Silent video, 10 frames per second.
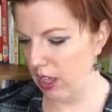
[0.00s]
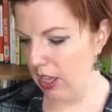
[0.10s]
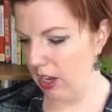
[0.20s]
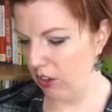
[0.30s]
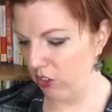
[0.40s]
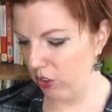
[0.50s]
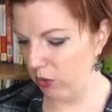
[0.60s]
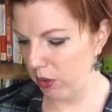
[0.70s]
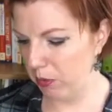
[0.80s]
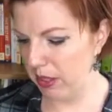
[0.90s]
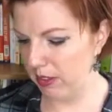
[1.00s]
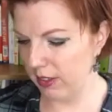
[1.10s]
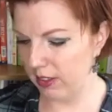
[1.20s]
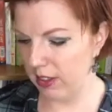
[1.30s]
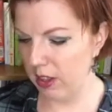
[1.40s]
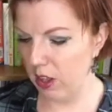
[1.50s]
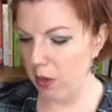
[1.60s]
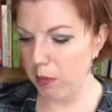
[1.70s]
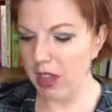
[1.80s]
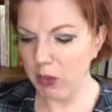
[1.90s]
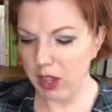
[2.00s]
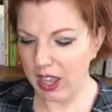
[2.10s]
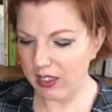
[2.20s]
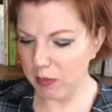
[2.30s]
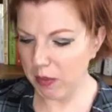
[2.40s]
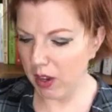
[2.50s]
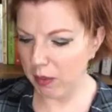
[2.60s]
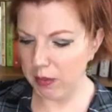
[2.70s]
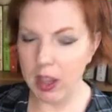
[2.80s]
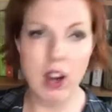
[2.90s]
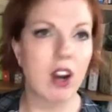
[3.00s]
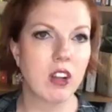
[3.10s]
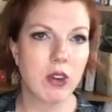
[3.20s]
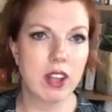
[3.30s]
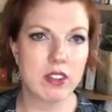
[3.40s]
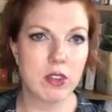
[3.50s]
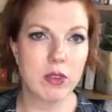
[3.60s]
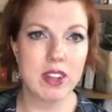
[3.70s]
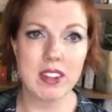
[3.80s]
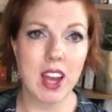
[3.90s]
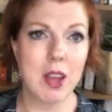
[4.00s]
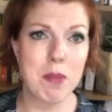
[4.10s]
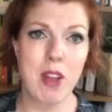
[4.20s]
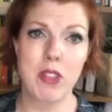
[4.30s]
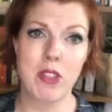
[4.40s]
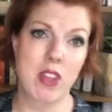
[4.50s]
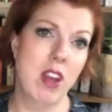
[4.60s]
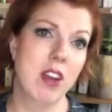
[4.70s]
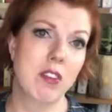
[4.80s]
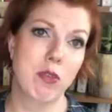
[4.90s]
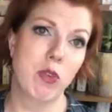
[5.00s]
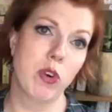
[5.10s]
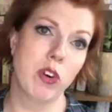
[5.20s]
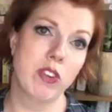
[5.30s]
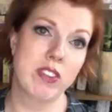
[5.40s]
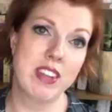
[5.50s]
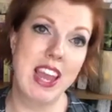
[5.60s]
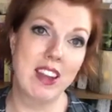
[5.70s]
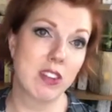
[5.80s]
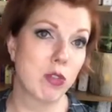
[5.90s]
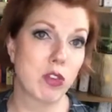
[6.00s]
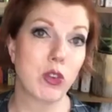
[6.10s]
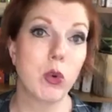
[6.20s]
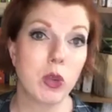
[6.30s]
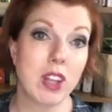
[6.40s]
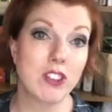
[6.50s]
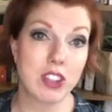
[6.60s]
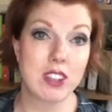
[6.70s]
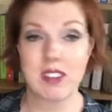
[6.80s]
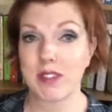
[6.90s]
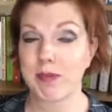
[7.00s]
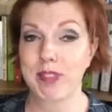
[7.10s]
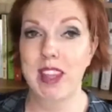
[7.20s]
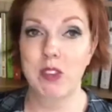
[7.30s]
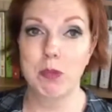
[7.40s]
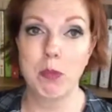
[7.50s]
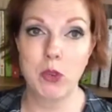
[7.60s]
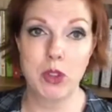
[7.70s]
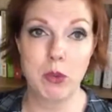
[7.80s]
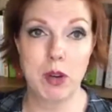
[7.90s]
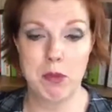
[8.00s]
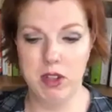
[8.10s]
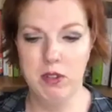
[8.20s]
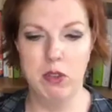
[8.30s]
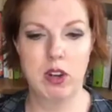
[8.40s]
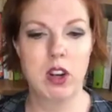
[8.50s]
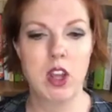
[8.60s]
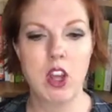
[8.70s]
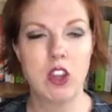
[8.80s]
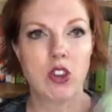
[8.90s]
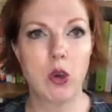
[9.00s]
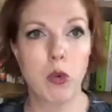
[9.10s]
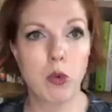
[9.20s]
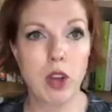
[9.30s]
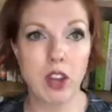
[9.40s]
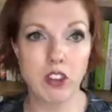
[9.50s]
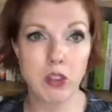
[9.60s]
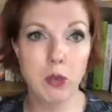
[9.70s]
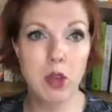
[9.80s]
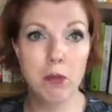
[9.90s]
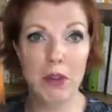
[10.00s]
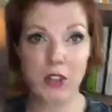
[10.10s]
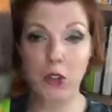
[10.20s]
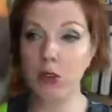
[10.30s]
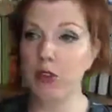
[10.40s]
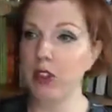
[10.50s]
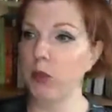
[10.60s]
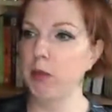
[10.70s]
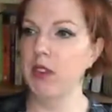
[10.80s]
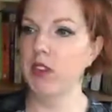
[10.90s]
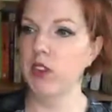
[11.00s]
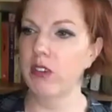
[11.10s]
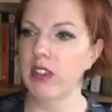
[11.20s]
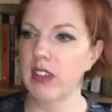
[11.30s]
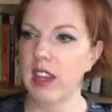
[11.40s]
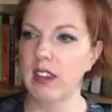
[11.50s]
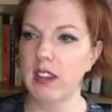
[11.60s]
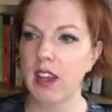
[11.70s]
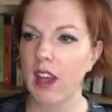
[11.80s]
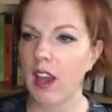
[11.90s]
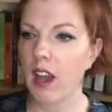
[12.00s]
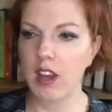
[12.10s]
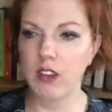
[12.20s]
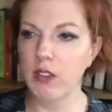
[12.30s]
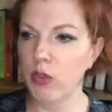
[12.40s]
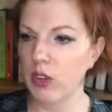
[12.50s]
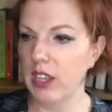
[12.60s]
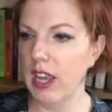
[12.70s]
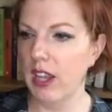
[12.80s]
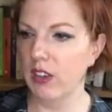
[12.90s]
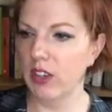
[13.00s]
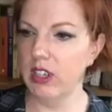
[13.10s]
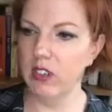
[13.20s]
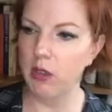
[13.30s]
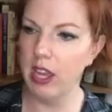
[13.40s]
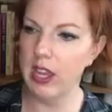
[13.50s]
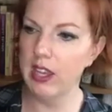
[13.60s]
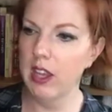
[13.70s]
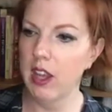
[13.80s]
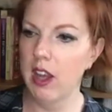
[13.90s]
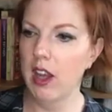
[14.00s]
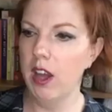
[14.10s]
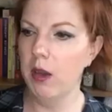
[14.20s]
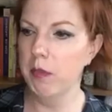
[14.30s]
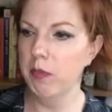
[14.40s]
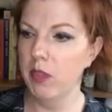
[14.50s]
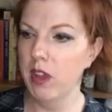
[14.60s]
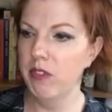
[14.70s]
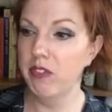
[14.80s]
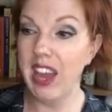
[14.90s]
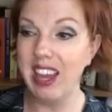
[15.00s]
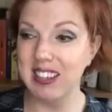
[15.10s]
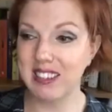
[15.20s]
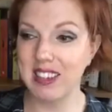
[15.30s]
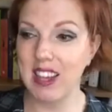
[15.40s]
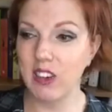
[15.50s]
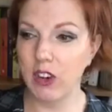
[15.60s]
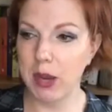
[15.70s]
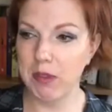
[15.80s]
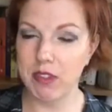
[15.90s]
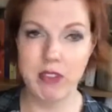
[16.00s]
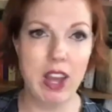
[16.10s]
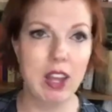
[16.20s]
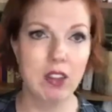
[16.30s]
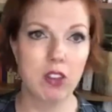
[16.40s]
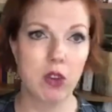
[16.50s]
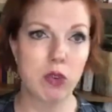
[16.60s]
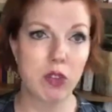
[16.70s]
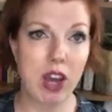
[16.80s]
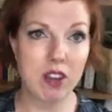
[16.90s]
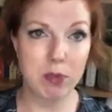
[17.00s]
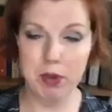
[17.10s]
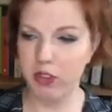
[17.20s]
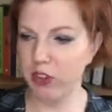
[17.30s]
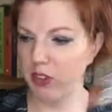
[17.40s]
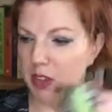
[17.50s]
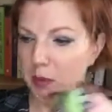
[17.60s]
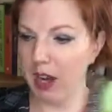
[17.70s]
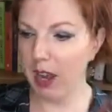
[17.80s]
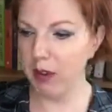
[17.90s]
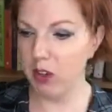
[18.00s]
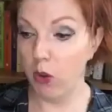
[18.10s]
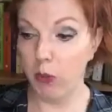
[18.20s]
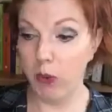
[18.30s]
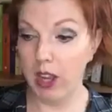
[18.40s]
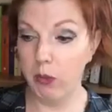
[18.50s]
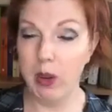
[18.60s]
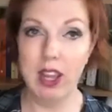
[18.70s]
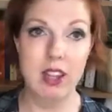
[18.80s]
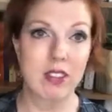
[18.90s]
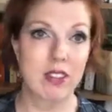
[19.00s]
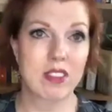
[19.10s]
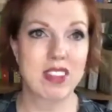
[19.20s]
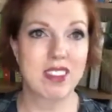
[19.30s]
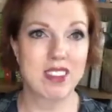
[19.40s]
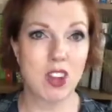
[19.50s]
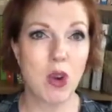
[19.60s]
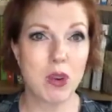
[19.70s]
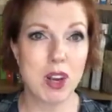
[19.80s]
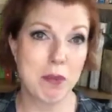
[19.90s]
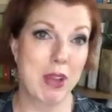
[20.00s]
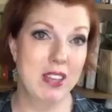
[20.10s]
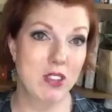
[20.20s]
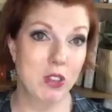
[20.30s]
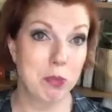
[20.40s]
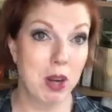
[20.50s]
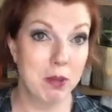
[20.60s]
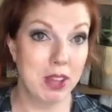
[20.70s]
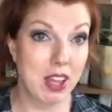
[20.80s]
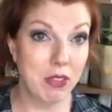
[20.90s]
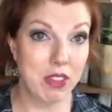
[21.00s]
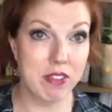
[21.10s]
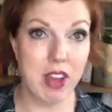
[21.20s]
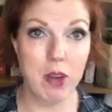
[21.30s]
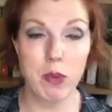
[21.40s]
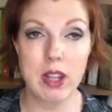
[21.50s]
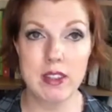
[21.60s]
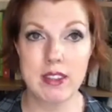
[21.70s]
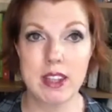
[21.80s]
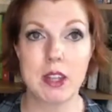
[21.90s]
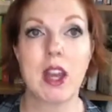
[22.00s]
And I'll show you what a piece is. By the way, as a mom, are you guys doing this? I'm on the hunt for snacks for school lunches. That's mostly what I'm looking for. So not just 1, but 2 of these would be the serving size. 140 calories, okay. Fat, 10 grams of fat, so 5 per serving, but I know right away this is coconut based, so it's probably a healthy fat. Well, let's see.